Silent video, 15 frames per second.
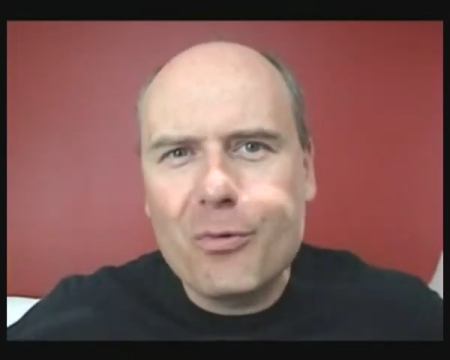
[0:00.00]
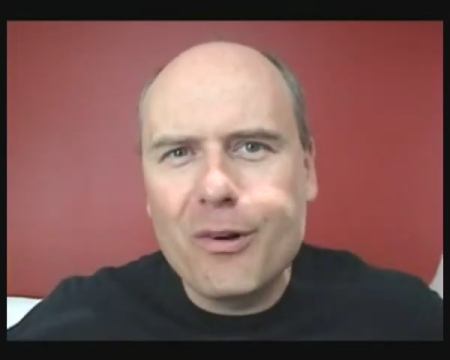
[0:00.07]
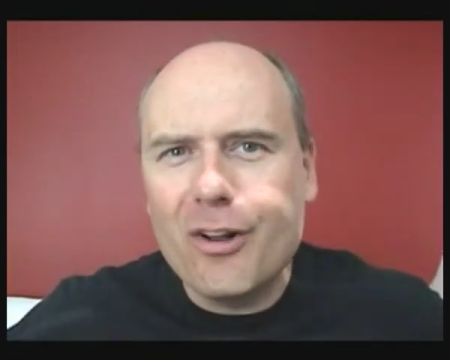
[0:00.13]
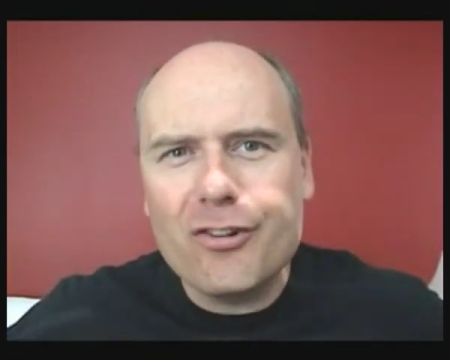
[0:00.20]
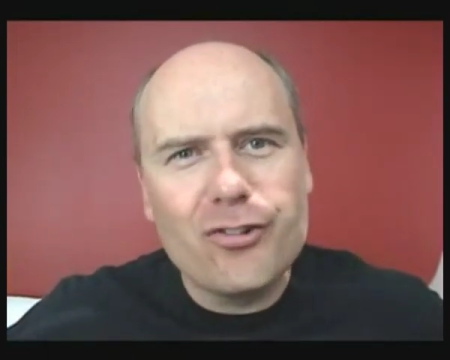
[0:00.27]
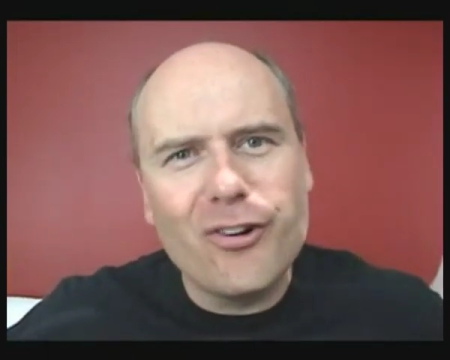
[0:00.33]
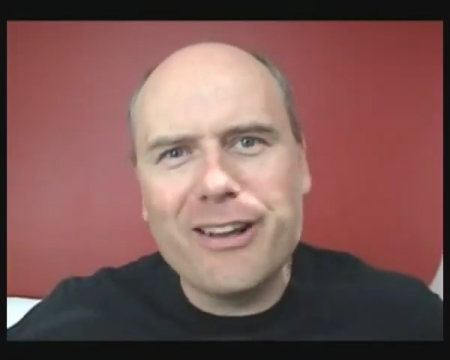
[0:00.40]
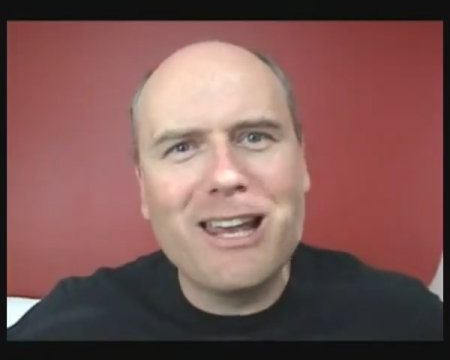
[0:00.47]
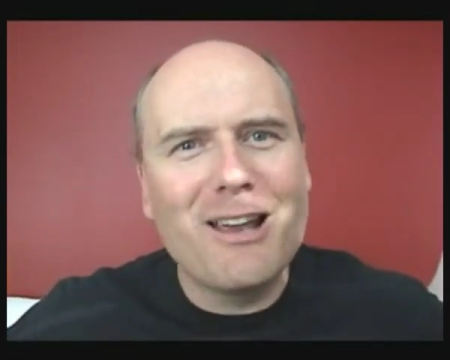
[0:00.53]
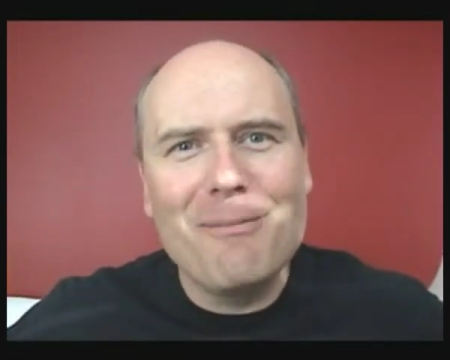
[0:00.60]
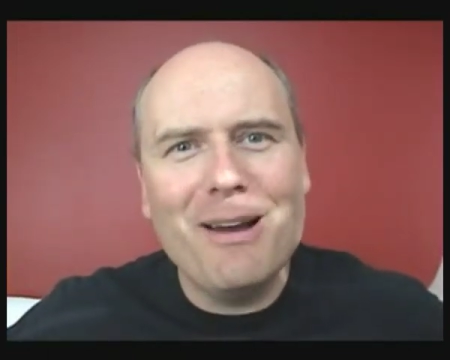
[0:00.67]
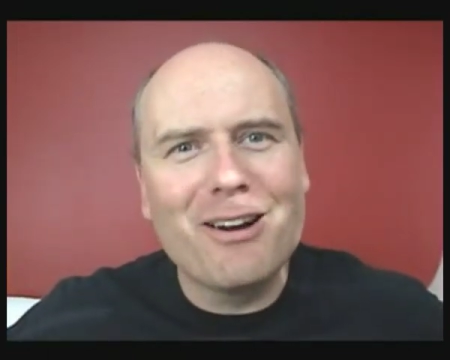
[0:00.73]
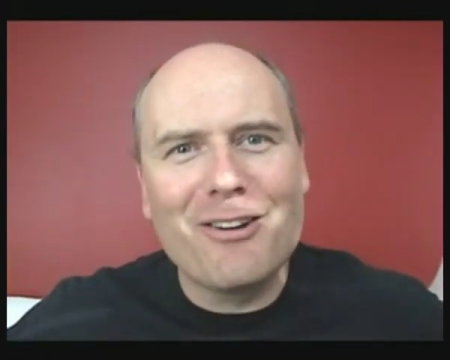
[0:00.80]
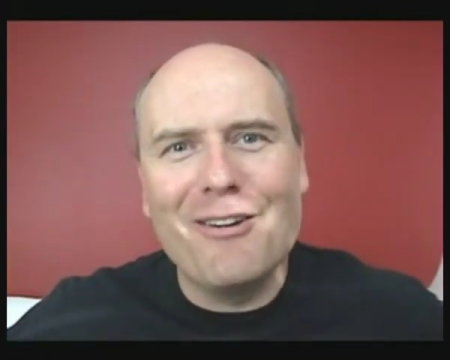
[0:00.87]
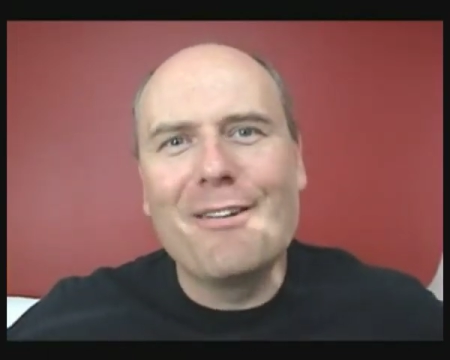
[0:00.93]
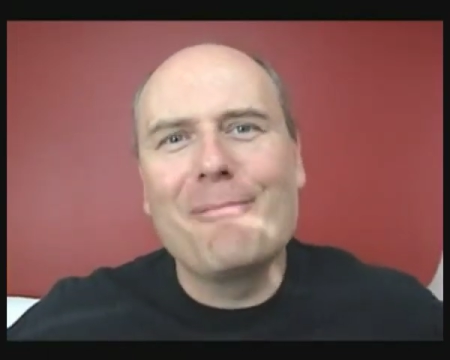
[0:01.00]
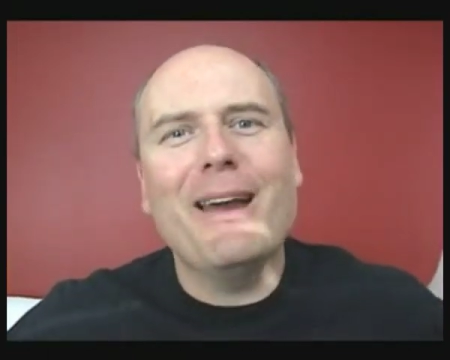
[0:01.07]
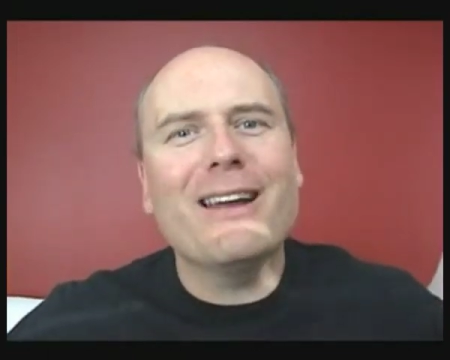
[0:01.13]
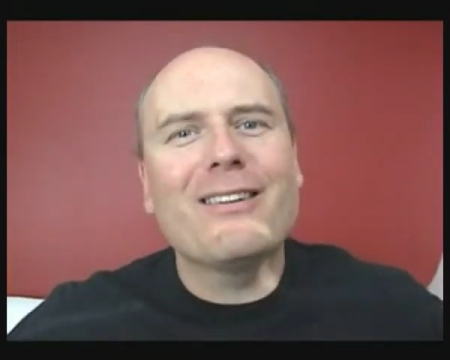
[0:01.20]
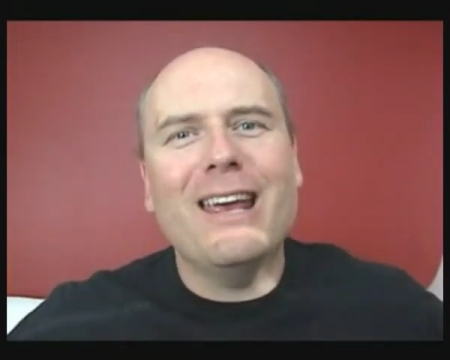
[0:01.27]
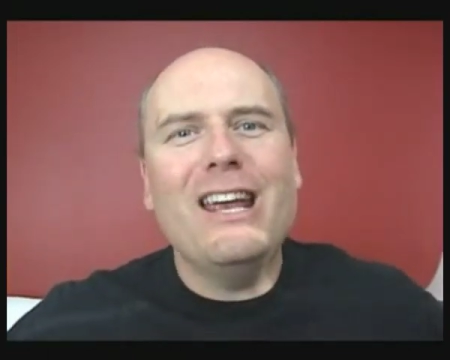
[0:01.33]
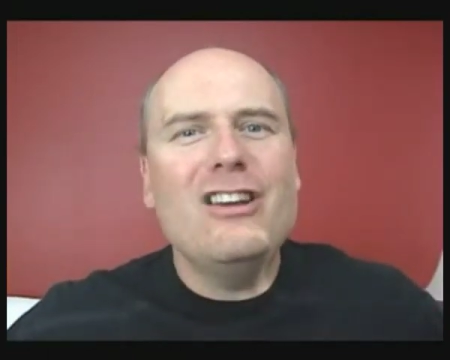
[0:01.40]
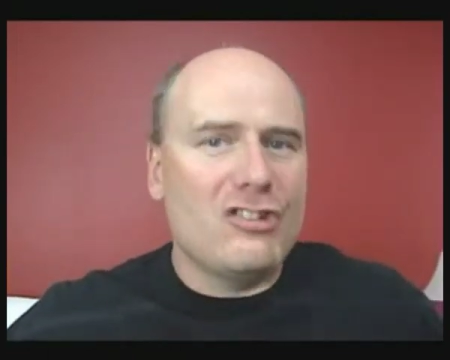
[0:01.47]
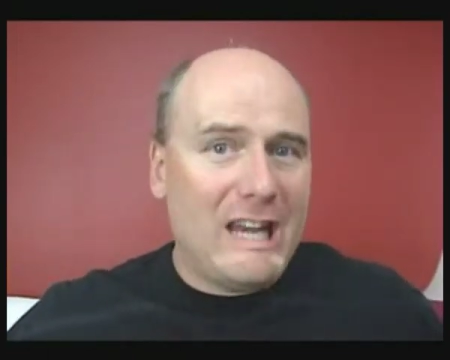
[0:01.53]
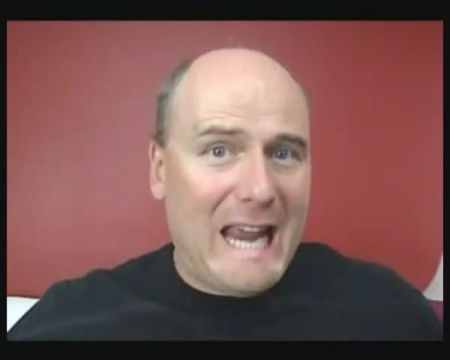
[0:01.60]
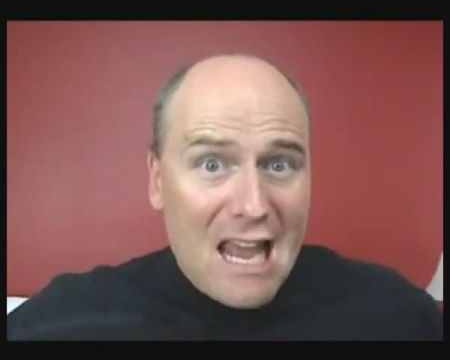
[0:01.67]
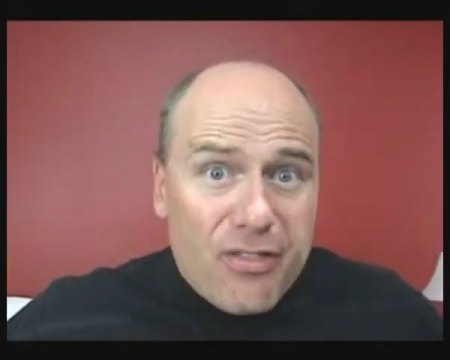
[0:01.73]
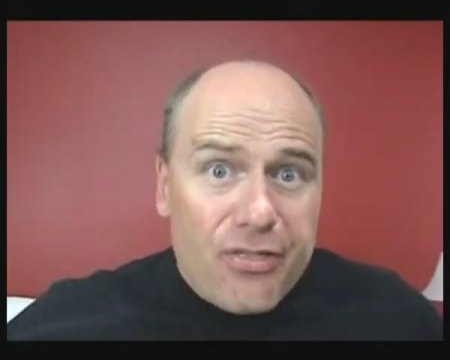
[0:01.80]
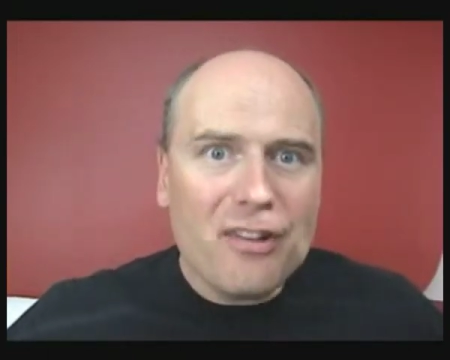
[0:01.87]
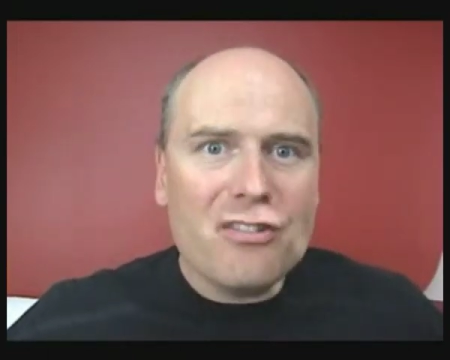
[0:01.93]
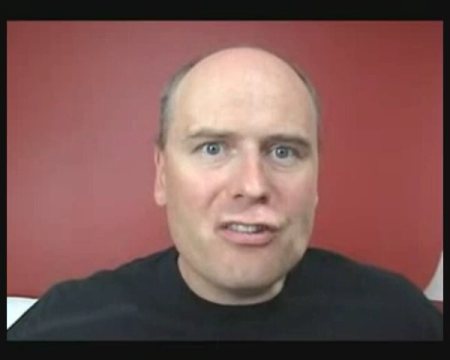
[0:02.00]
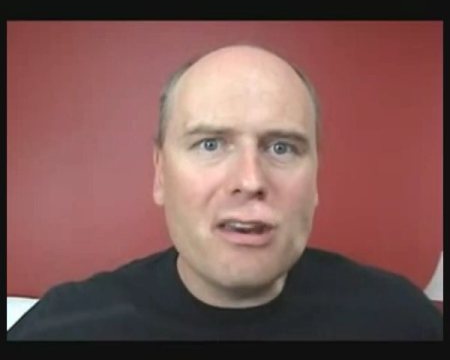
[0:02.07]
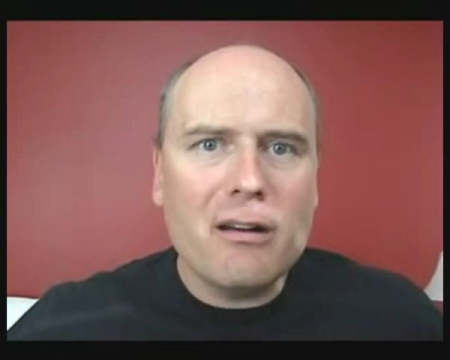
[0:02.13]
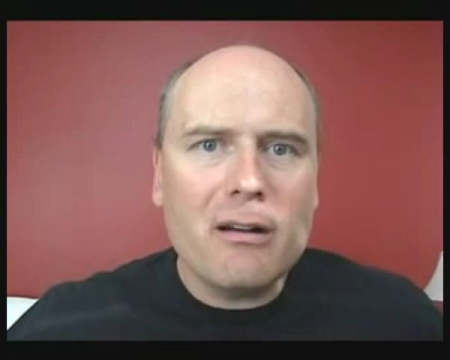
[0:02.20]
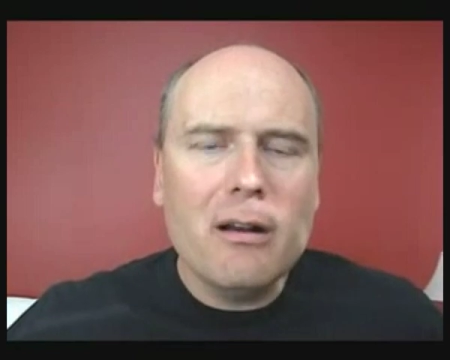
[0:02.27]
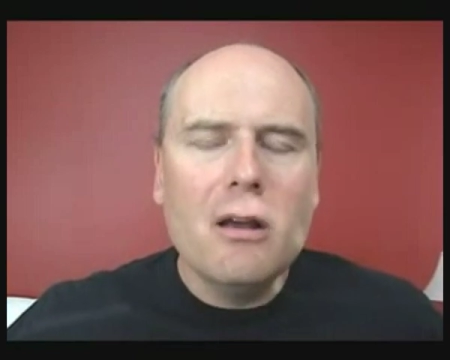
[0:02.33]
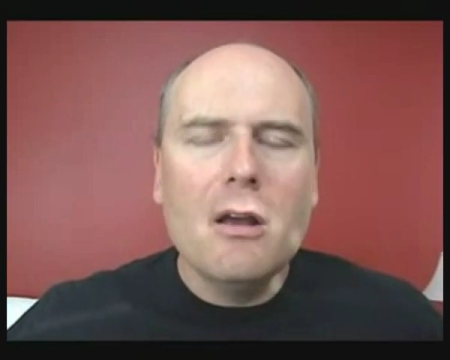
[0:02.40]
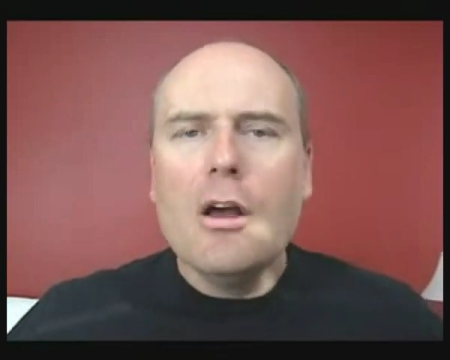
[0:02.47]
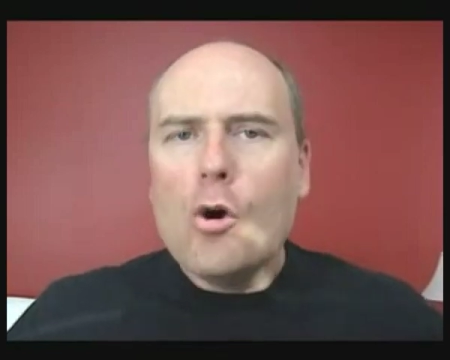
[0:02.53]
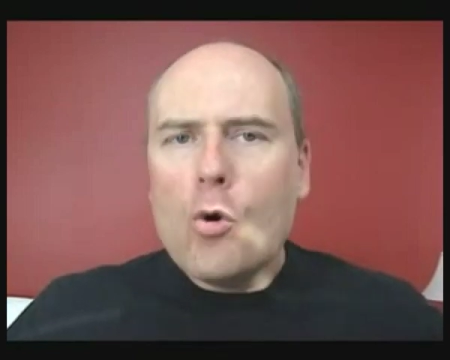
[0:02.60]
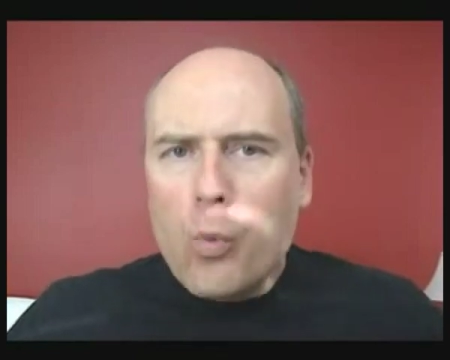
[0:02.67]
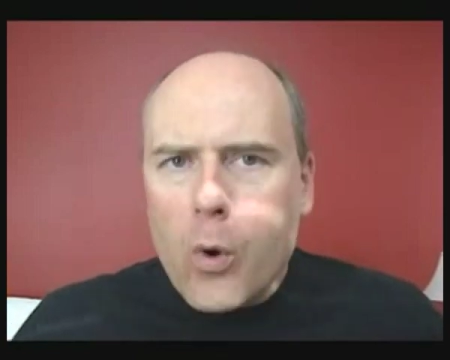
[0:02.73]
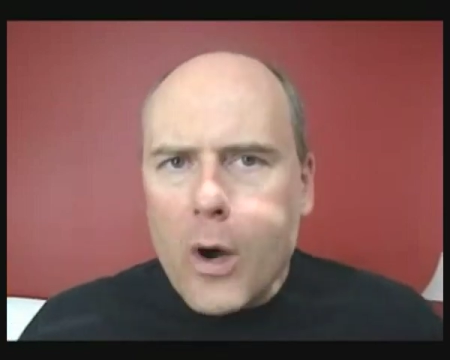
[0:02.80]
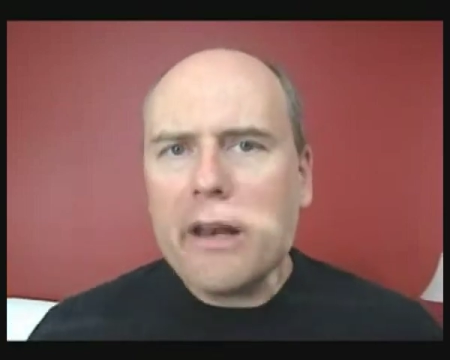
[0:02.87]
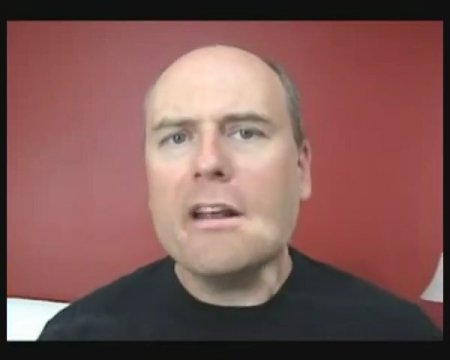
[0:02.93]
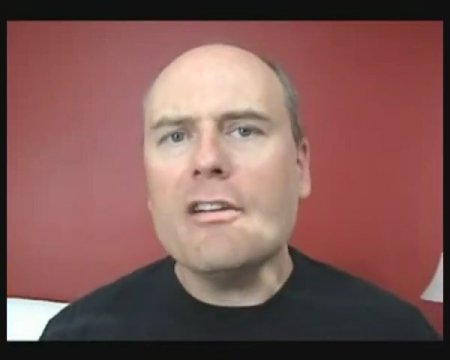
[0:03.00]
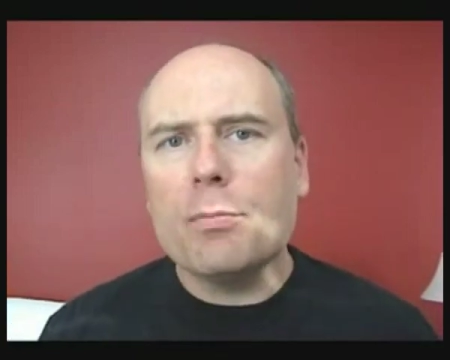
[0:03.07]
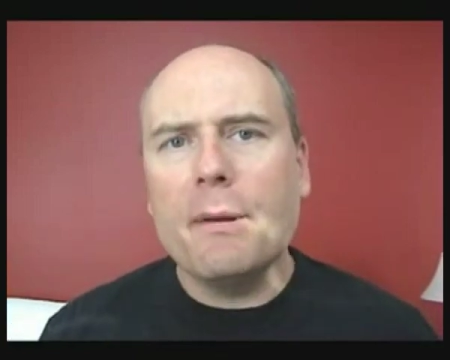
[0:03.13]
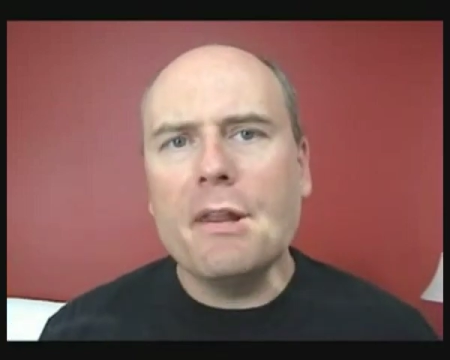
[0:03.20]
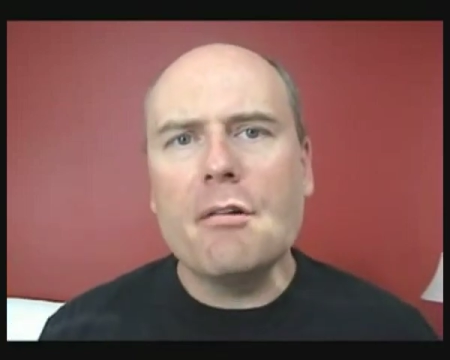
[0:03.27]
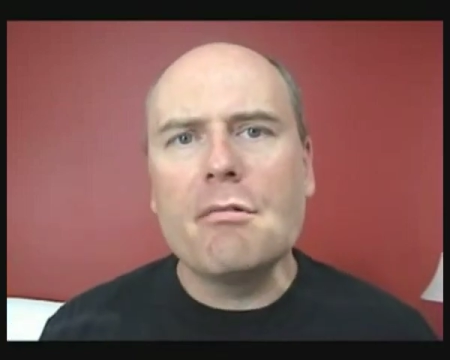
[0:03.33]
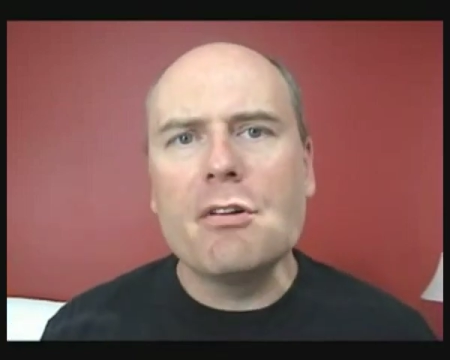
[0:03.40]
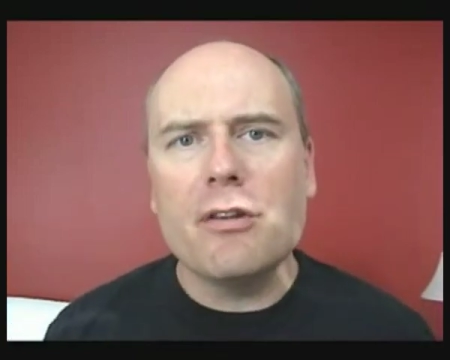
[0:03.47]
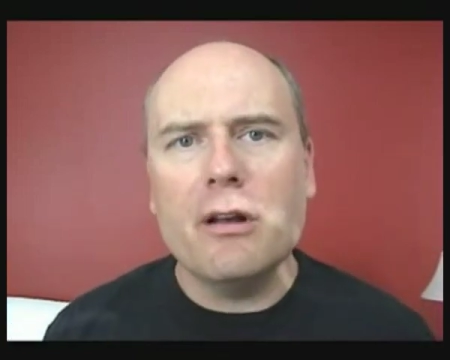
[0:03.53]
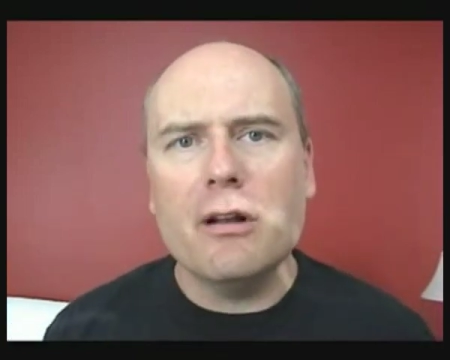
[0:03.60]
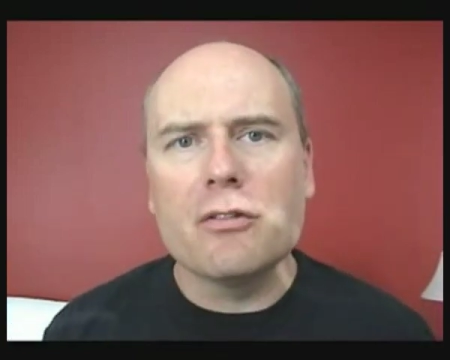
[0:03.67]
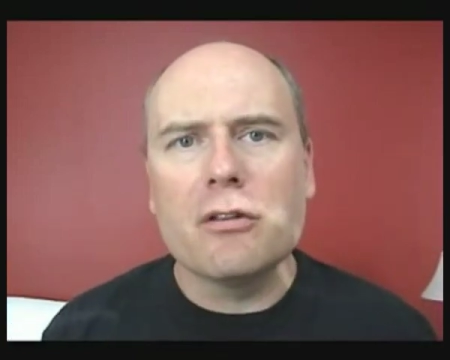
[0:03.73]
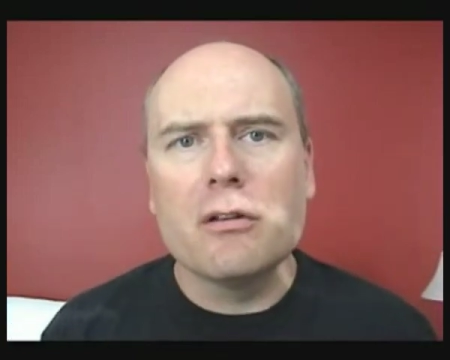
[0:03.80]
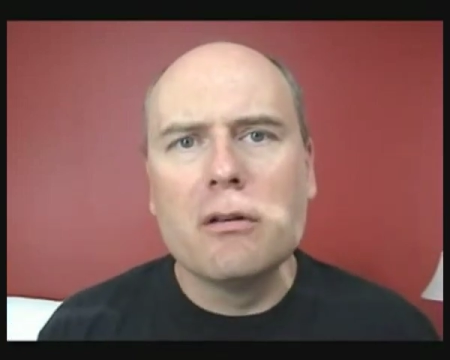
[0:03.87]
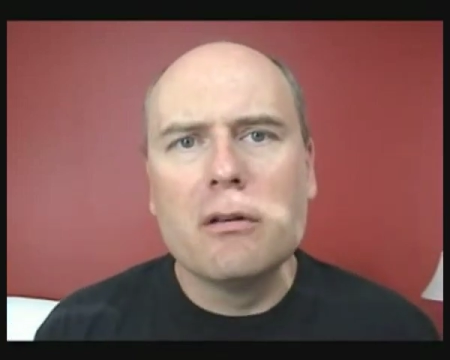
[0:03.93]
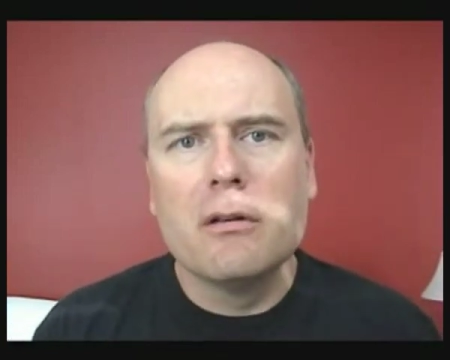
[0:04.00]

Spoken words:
We're not talking about going back to ancient Athens here. What has been the result